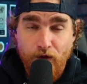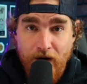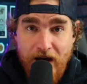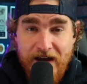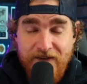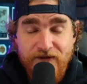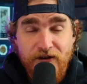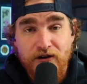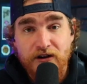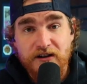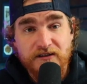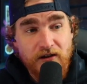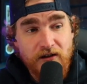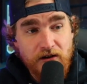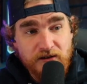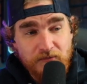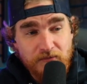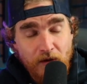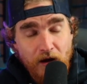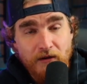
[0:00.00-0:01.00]
right? If they're gonna
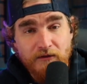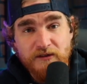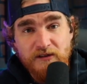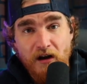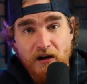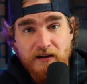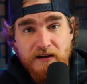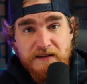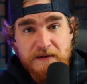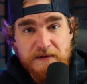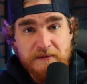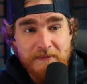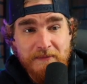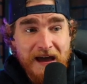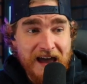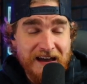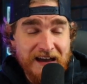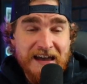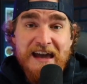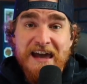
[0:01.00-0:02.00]
start talking some
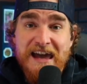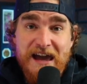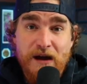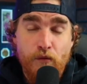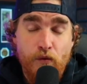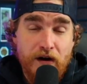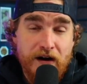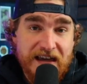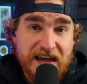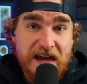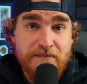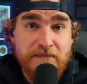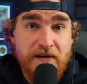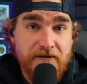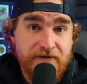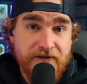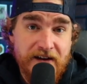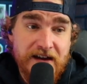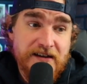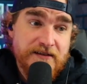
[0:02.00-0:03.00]
smack and want to get in my
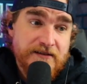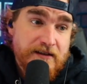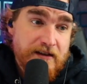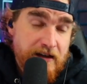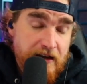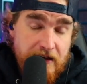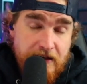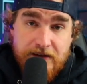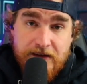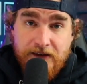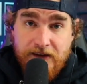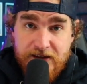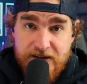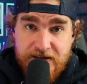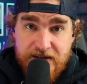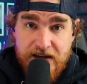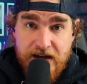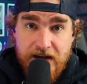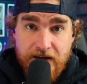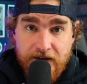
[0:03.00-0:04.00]
face, then let's
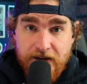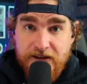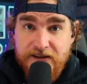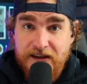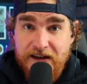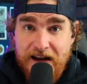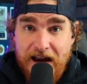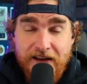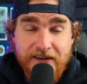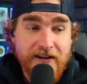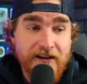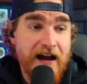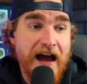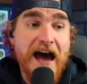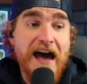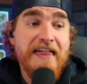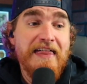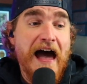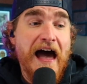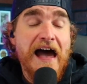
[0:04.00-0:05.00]
see it. Let's get out there.
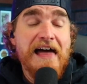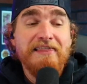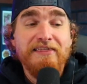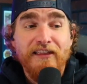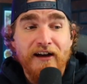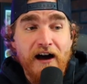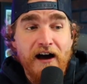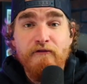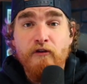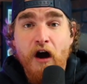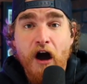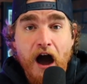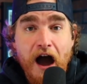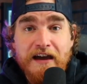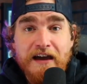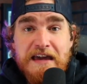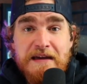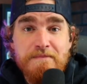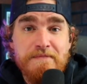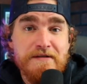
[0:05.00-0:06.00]
I love
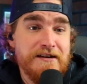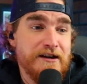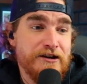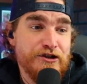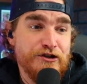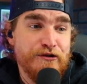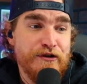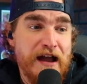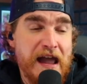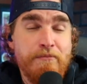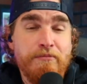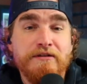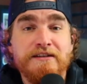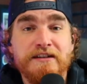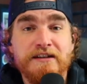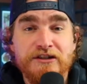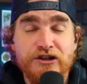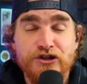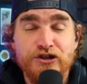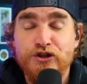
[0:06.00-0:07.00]
hockey because you're able
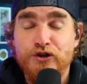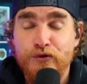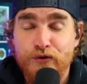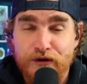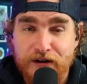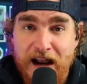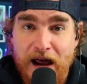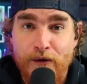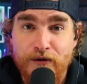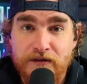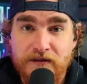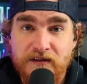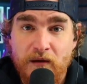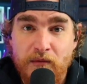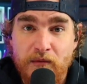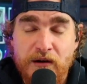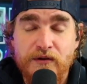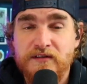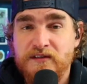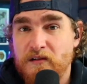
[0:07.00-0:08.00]
to just duke it out when
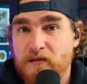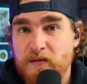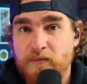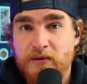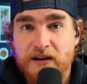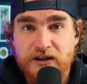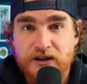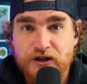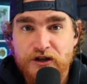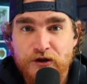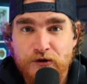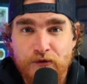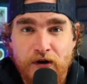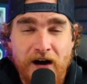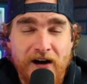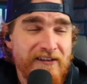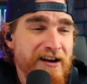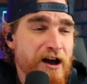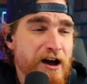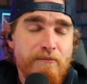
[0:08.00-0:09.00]
somebody pisses you
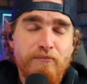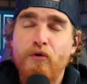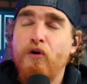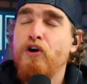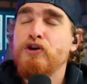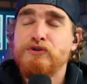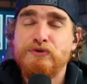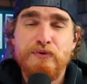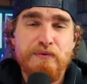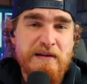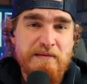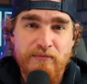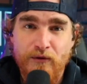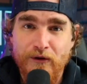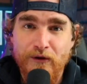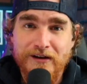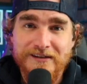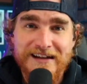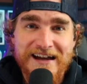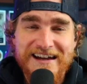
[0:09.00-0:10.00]
off. Boys will be
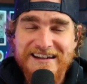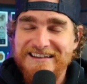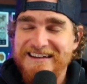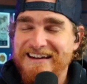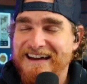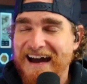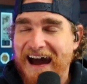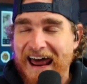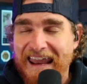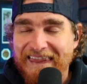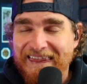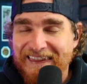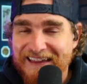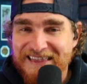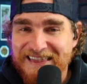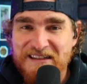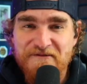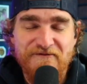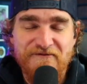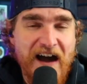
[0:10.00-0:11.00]
boys. You gotta
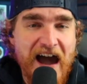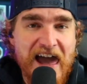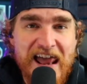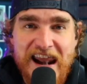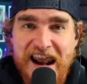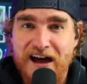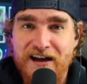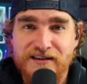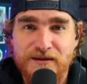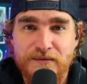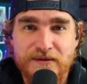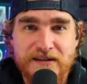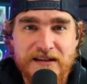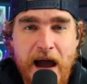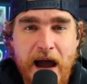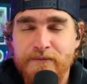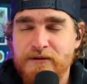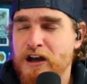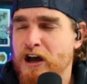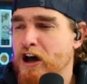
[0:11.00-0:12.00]
let them fight it out
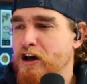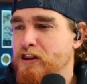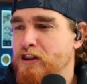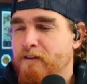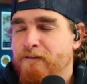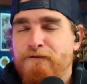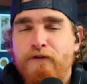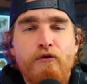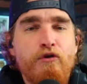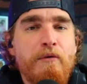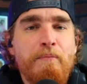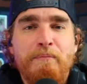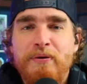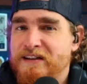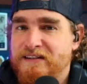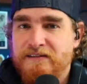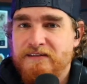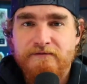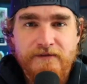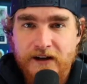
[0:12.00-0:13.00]
sometimes. They're full of
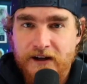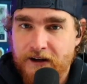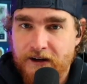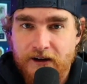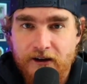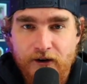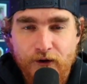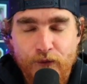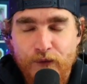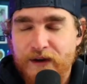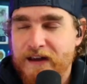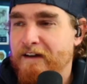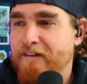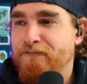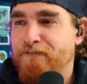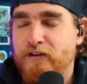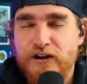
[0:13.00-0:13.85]
piss and vinegar. We get